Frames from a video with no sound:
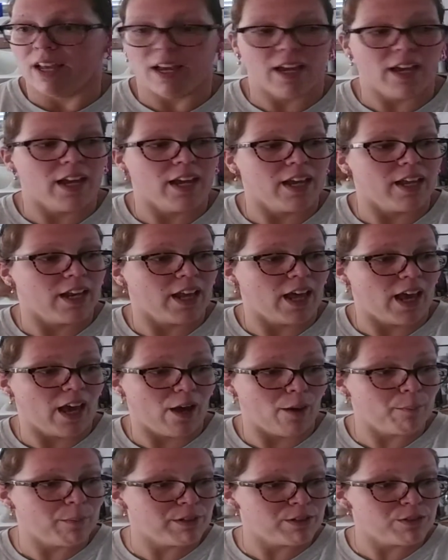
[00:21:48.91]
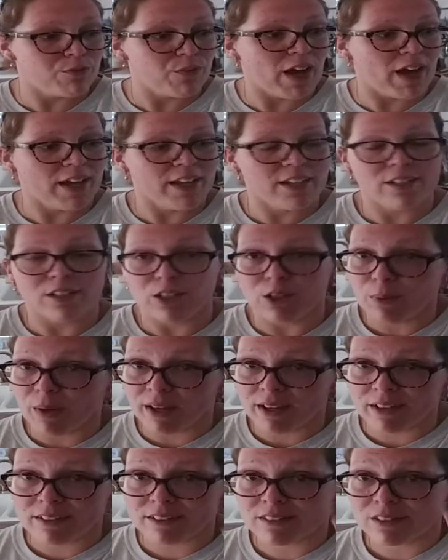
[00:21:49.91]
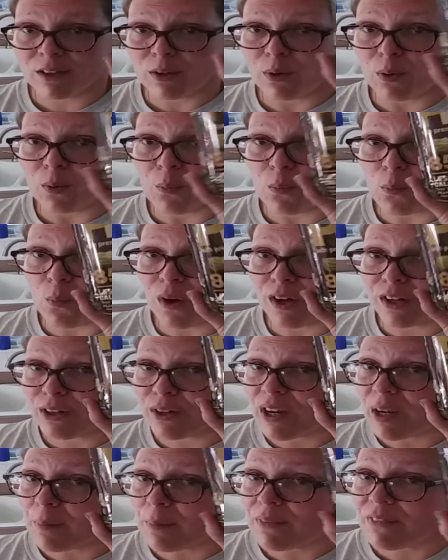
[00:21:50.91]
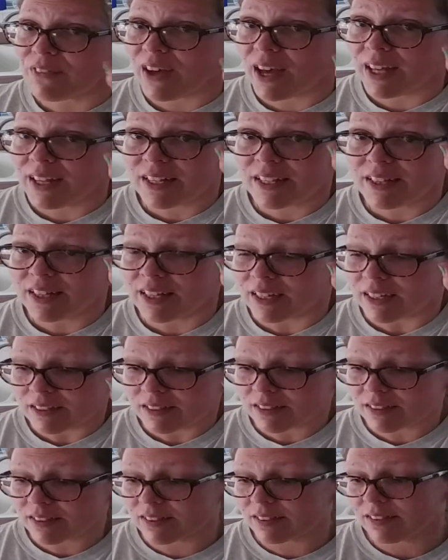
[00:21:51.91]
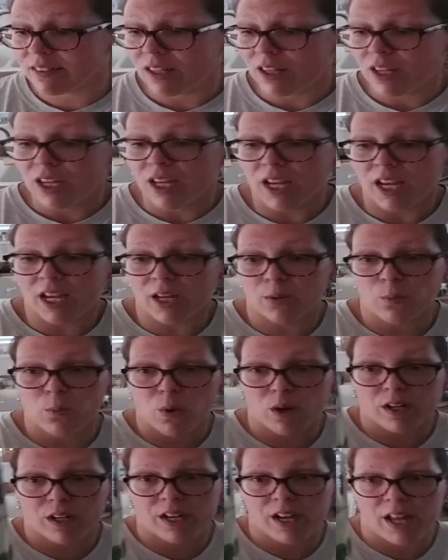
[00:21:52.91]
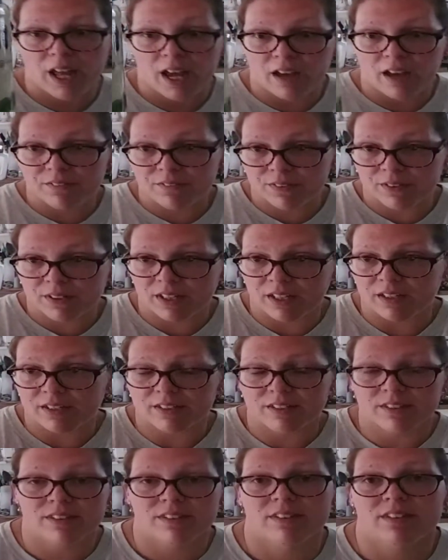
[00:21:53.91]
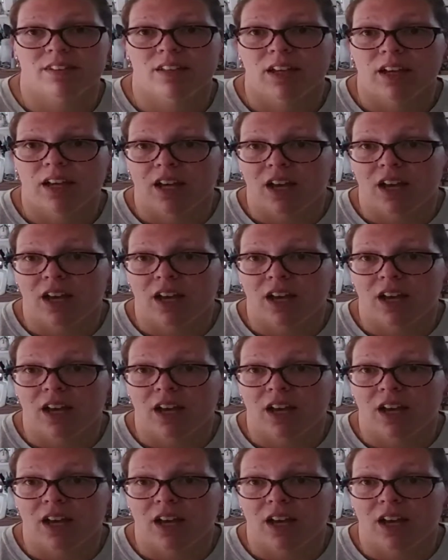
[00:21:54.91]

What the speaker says: And how much fat, you ask? 1 gram of fat in this and 1.5 in this.